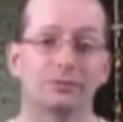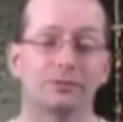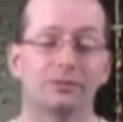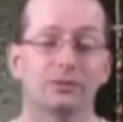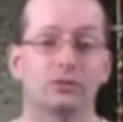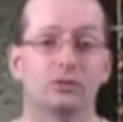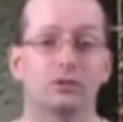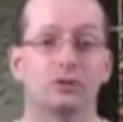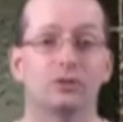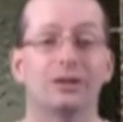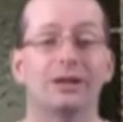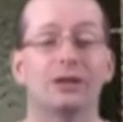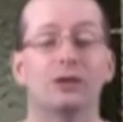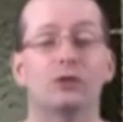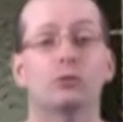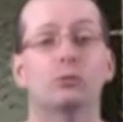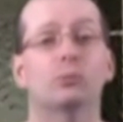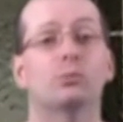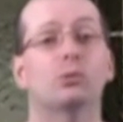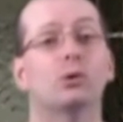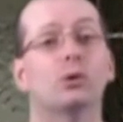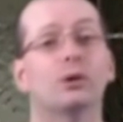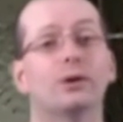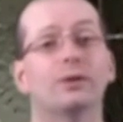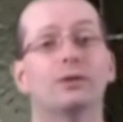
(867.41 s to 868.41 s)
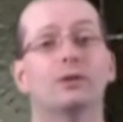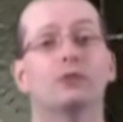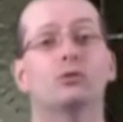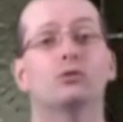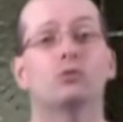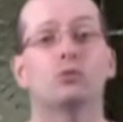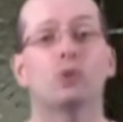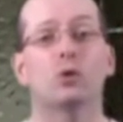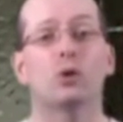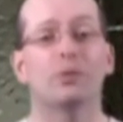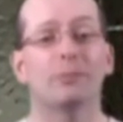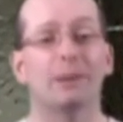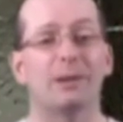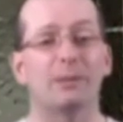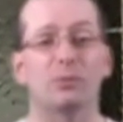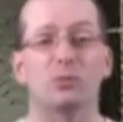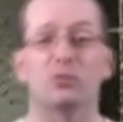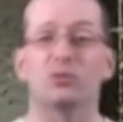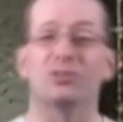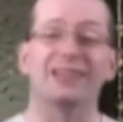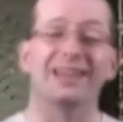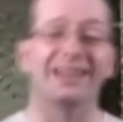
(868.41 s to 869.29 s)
If it's a tetraploid, there's 4 members.